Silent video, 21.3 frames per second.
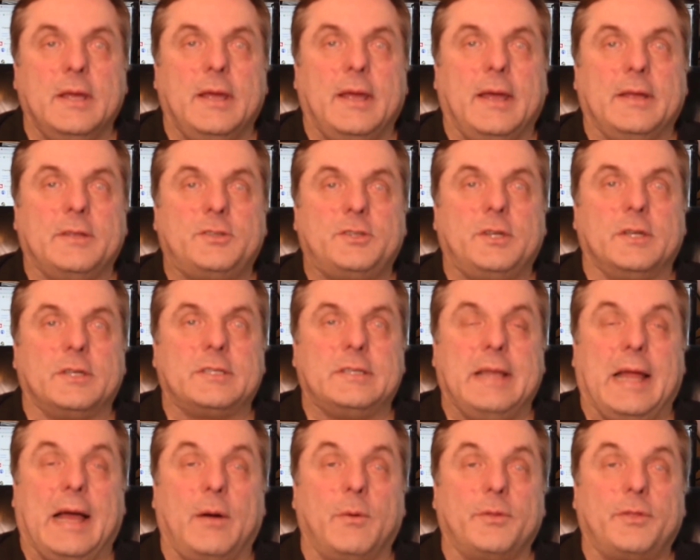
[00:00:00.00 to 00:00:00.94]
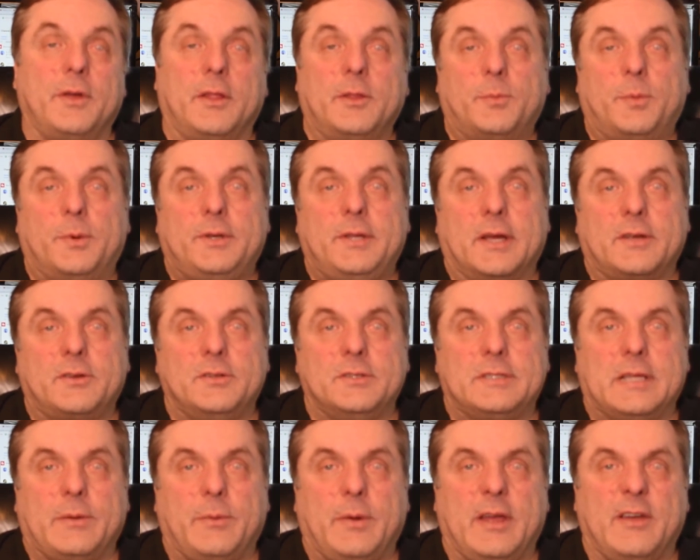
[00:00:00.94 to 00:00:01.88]
It's just now with all the protections
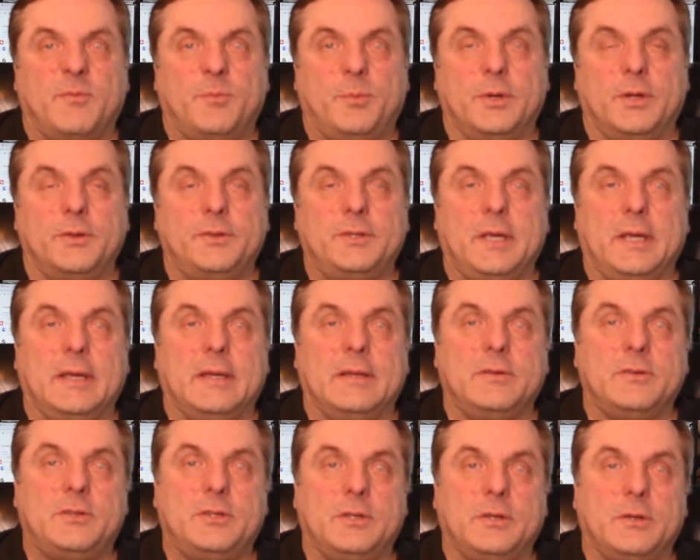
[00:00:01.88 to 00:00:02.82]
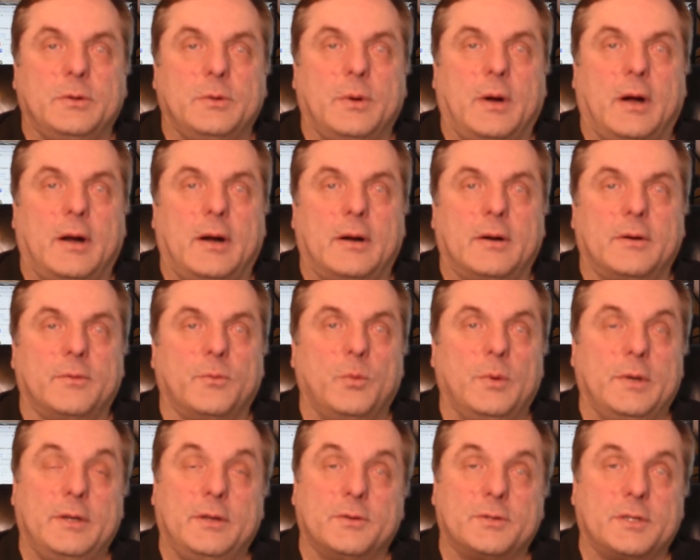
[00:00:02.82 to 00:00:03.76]
that we have built into our
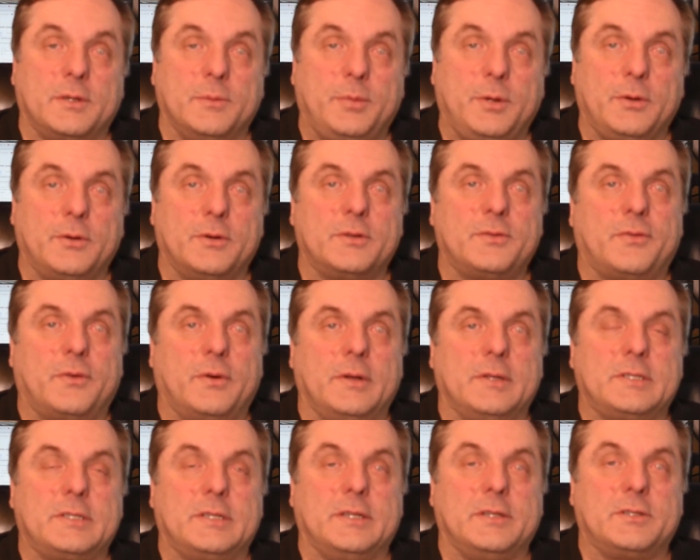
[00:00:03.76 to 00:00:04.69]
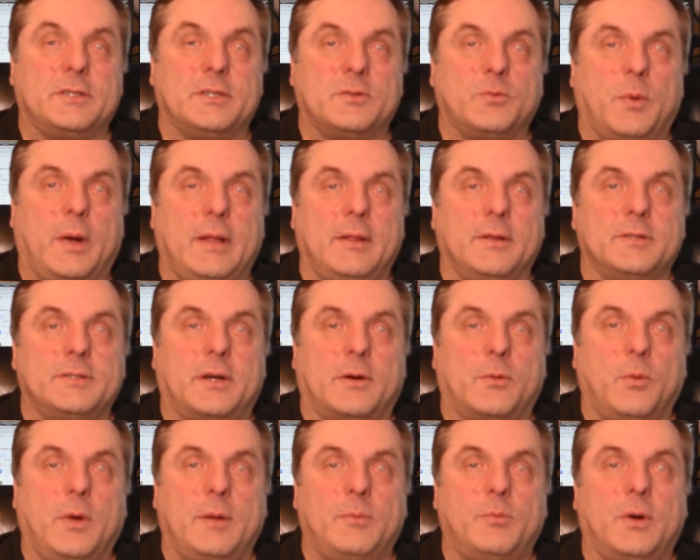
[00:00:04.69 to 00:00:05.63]
Windows computers, for instance, as well as our
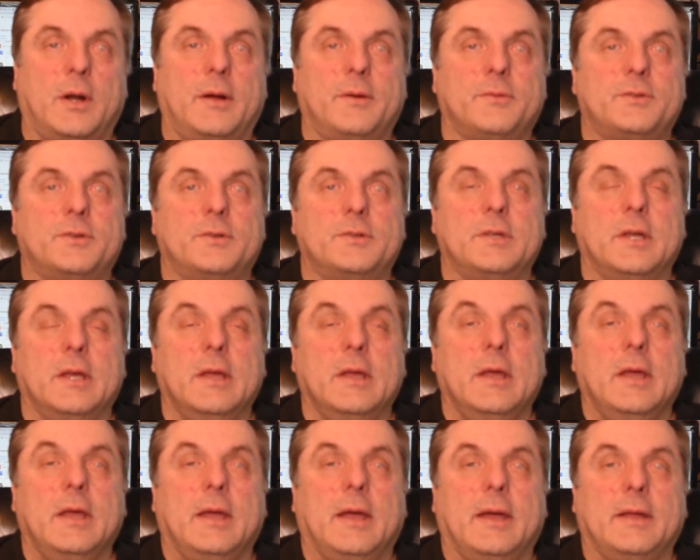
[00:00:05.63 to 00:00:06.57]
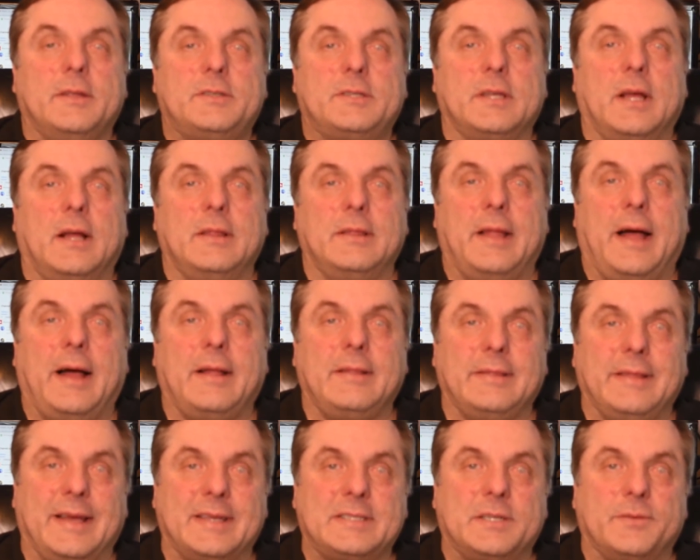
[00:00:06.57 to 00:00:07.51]
web browsers, it's a lot
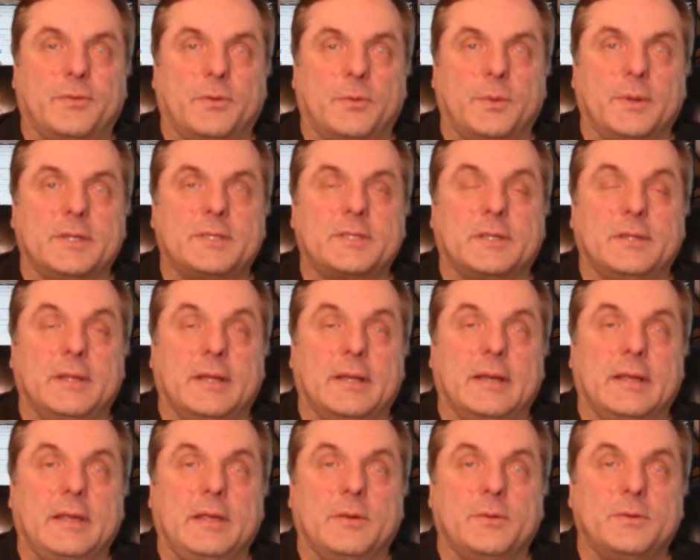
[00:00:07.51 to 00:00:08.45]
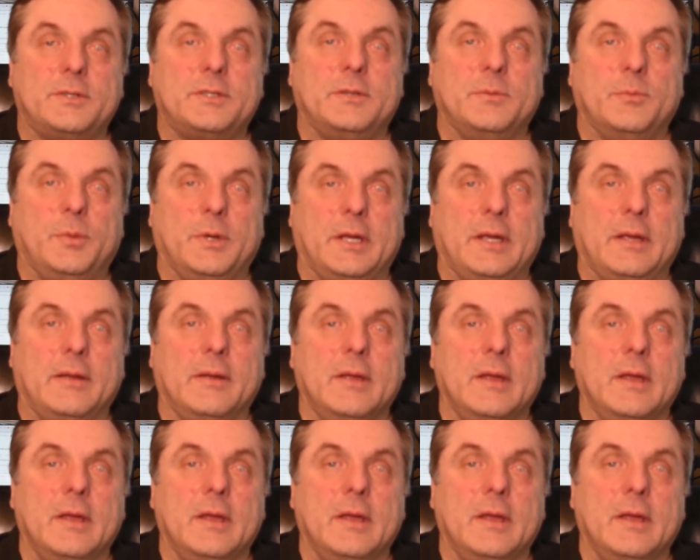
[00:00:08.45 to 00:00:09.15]
less of a risk than it used to be.